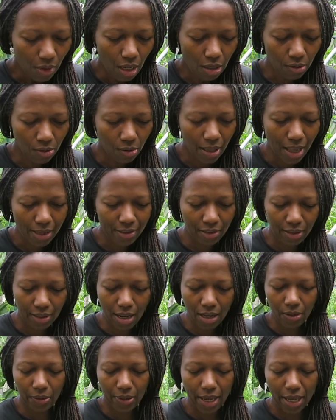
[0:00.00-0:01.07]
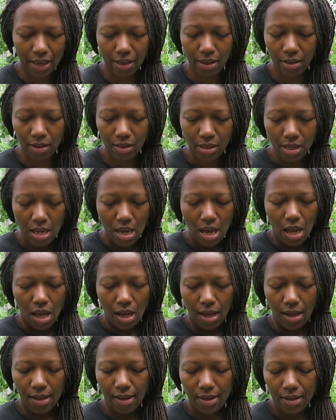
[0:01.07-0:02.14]
So lacinato kale.
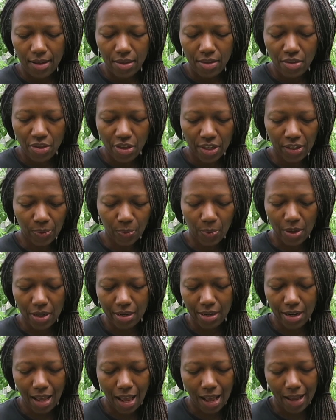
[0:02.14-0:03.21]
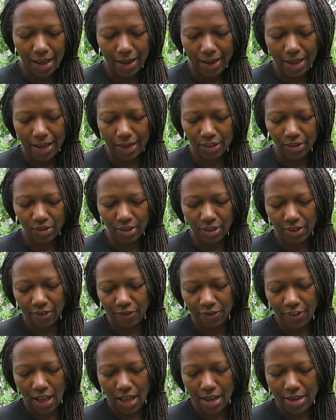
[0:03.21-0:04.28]
This one I actually
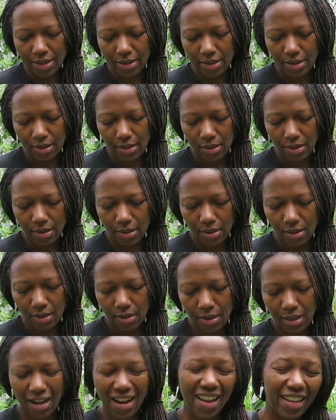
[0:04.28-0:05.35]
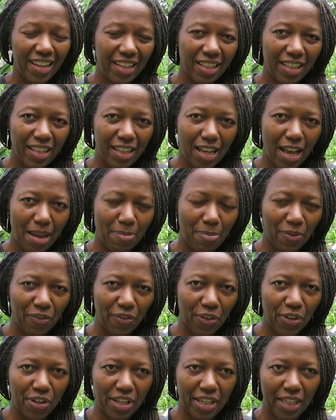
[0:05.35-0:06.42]
find that I
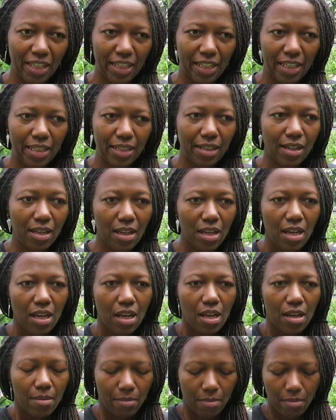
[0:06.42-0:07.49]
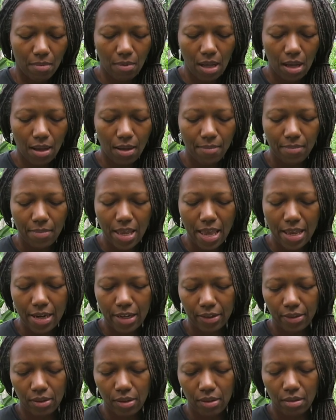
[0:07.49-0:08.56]
prefer to eat, and
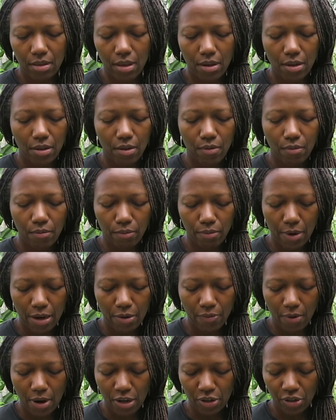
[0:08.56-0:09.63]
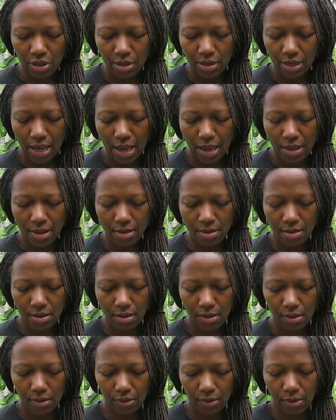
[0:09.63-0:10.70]
it's the red Russian kale.
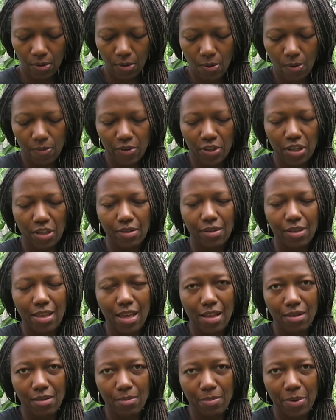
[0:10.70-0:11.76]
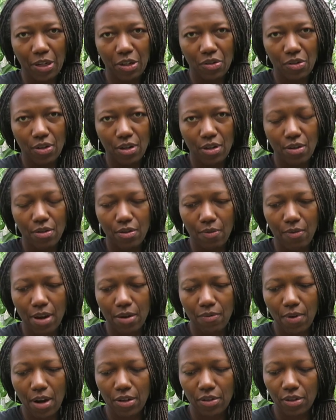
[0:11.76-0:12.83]
So hopefully you can see that little picture, the red
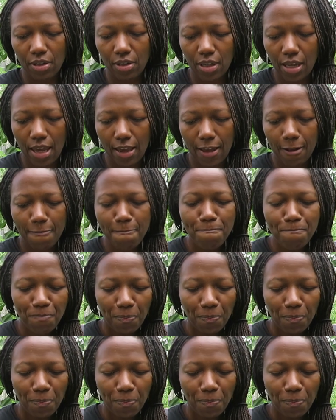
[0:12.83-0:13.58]
Russian kale.